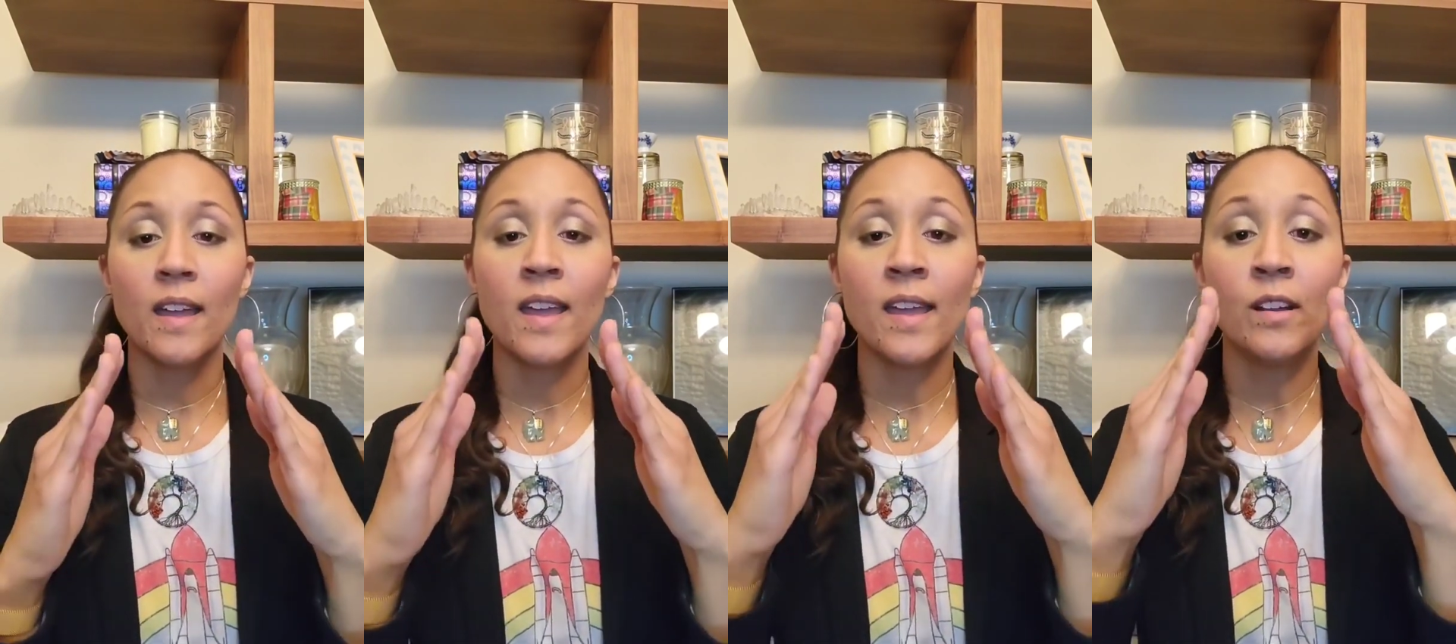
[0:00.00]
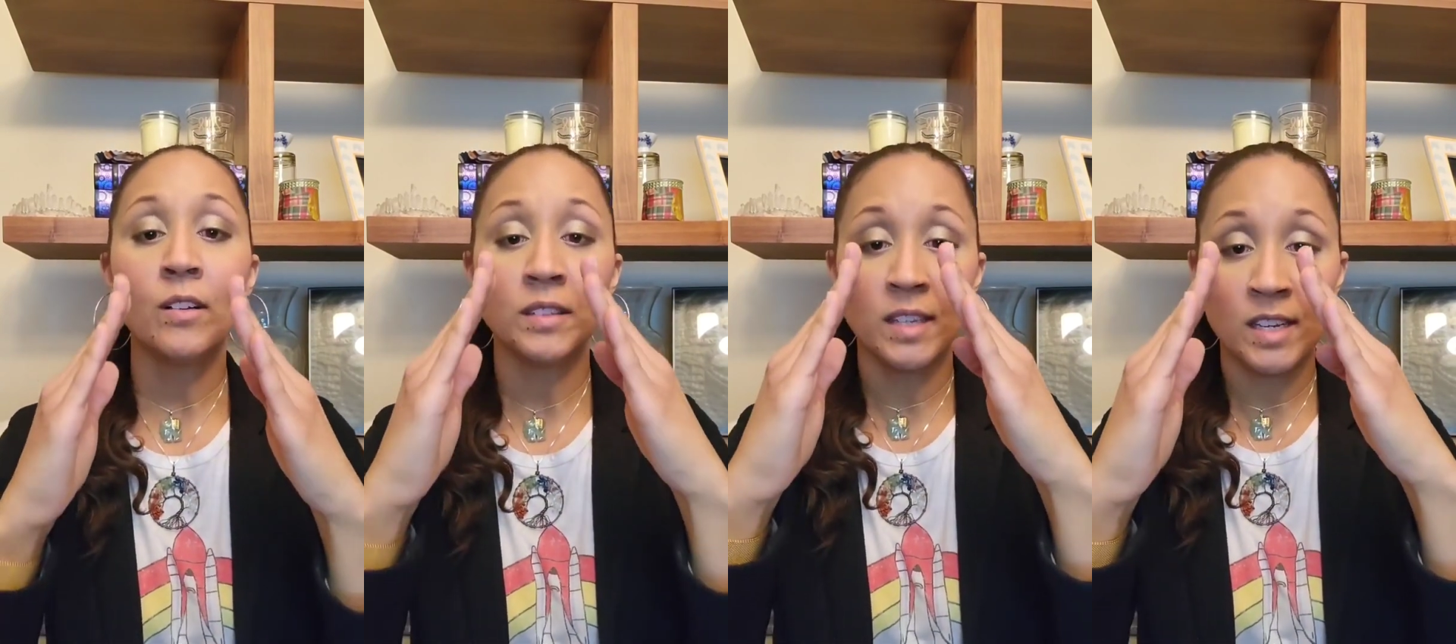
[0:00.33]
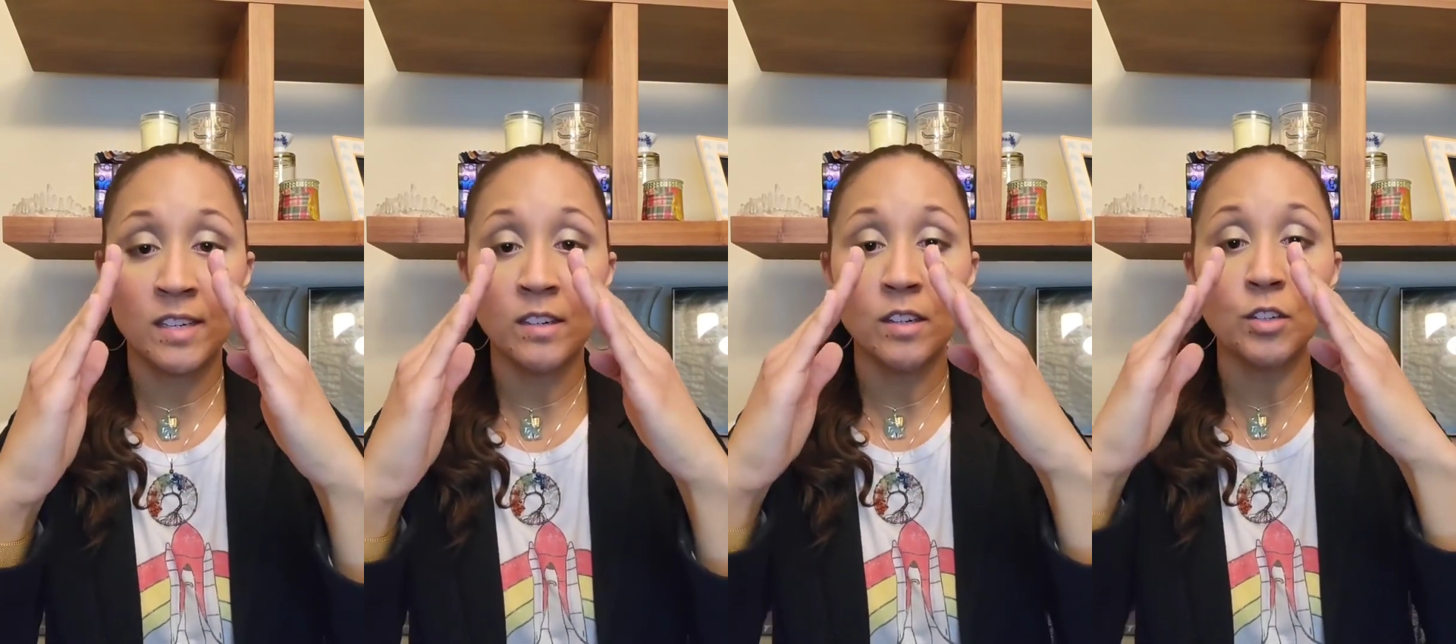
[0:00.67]
angled
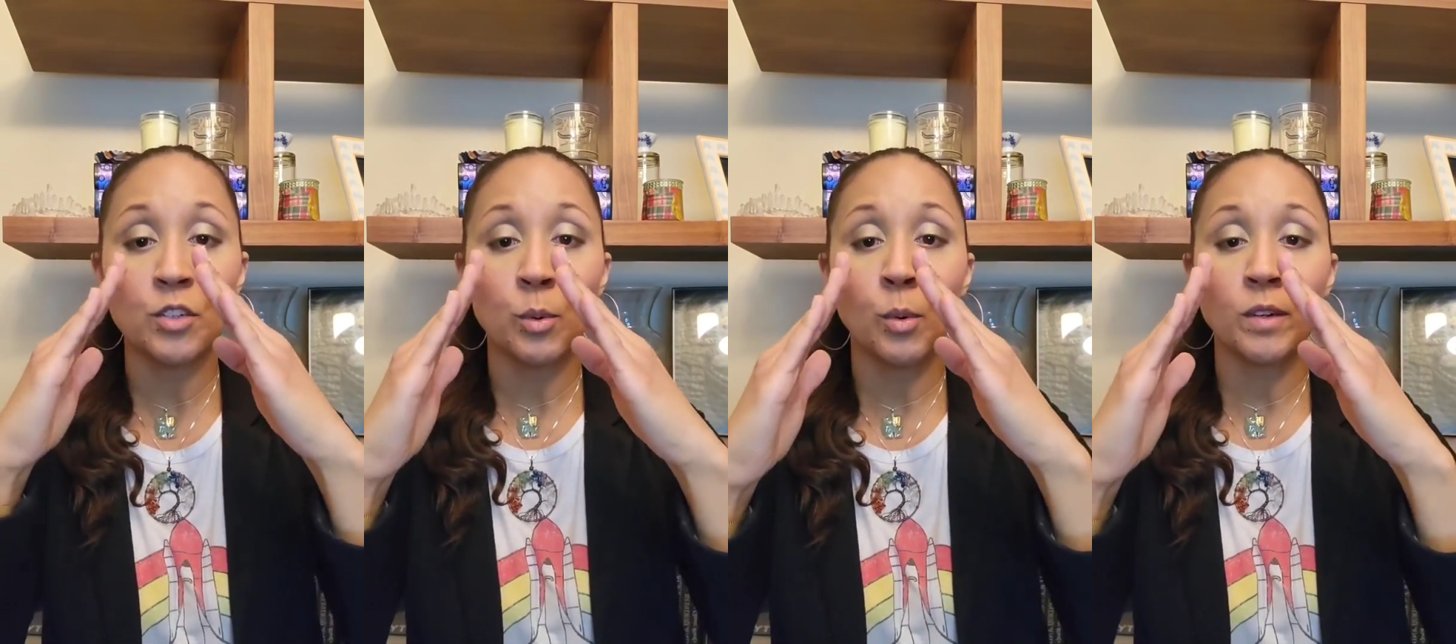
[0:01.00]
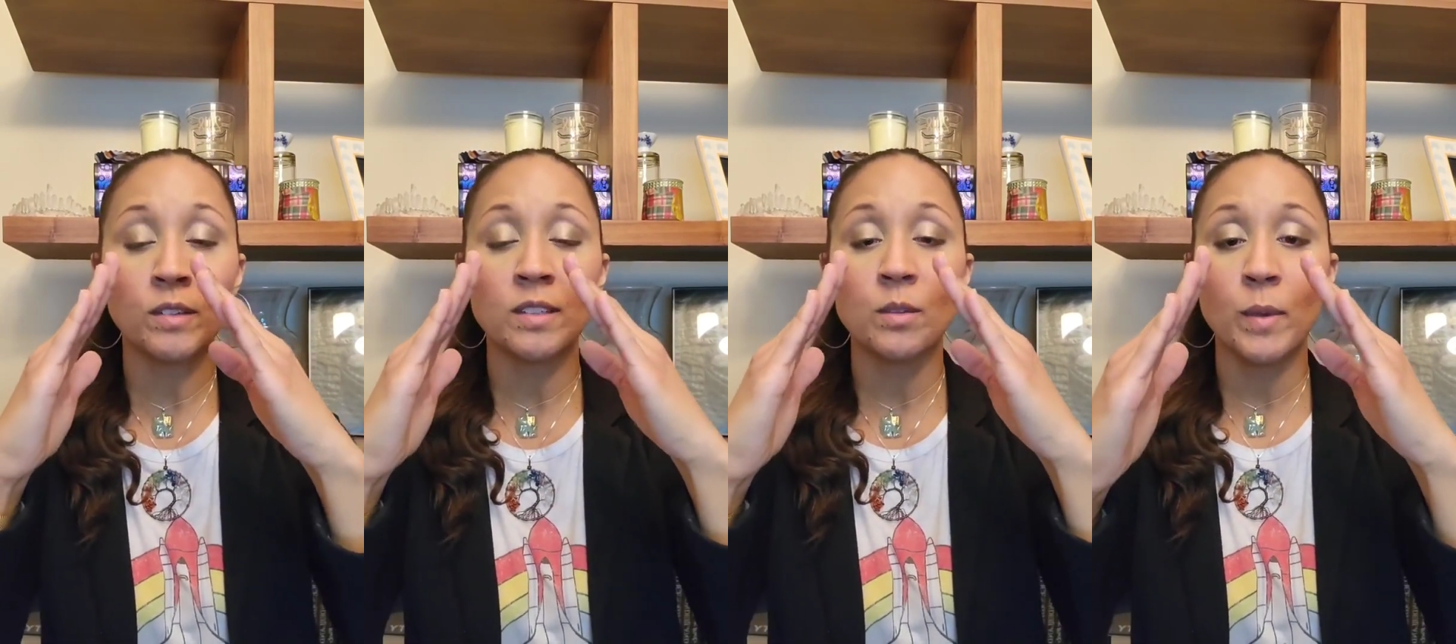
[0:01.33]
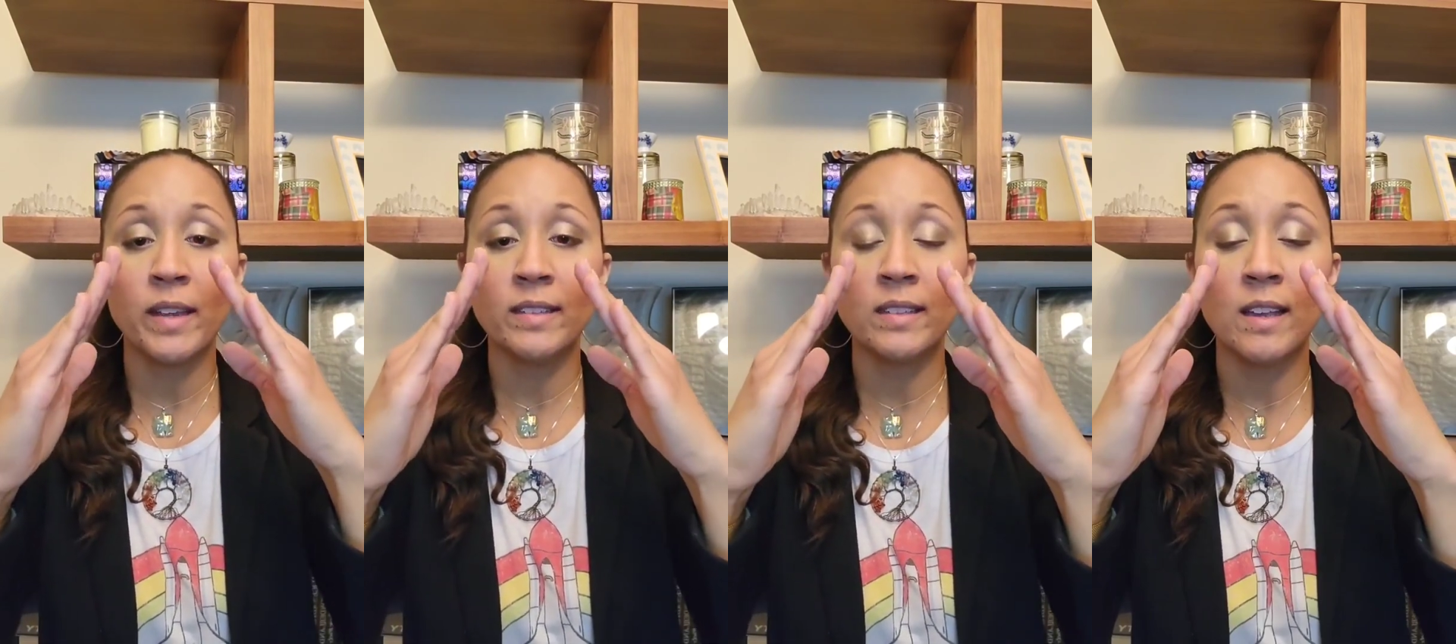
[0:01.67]
in towards the
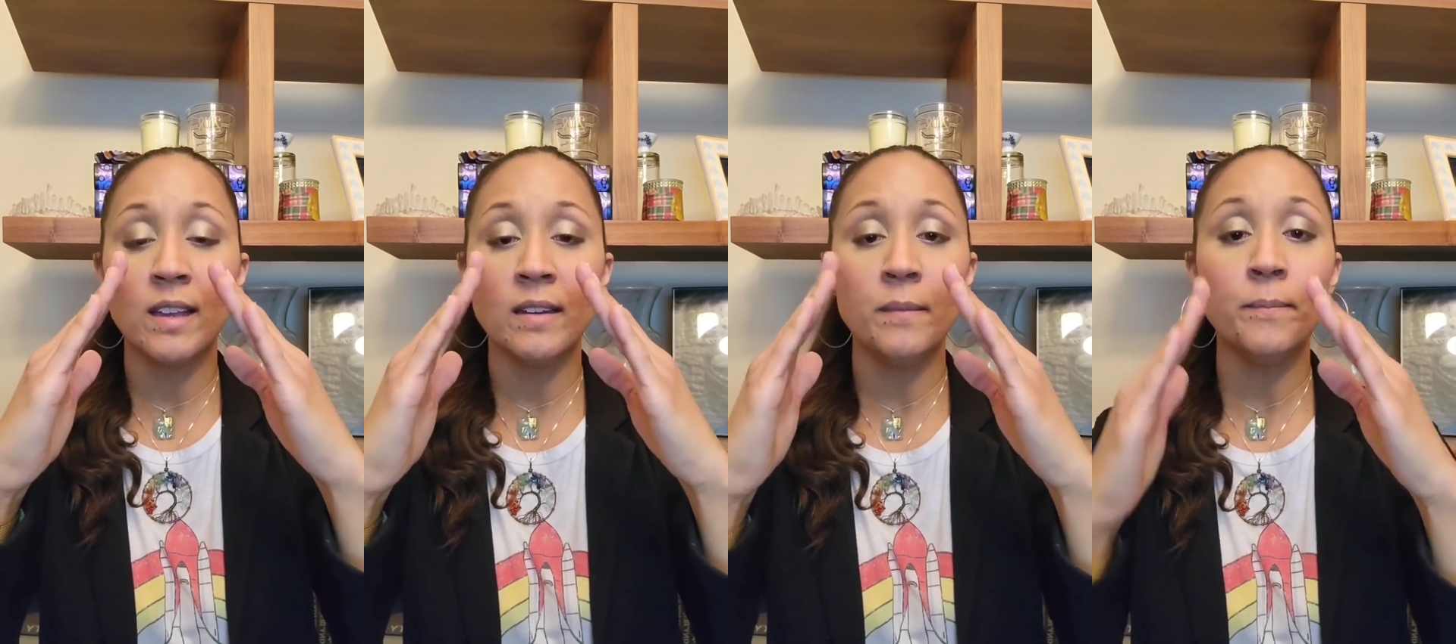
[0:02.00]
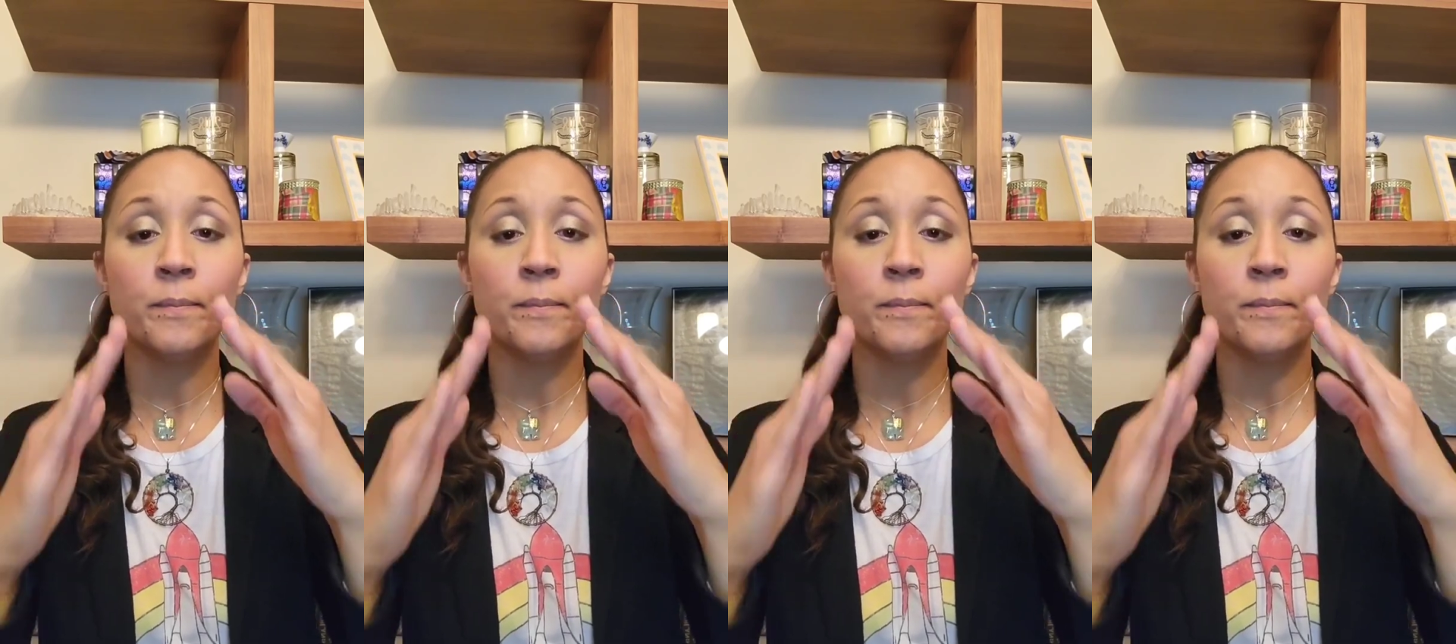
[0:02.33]
waistline,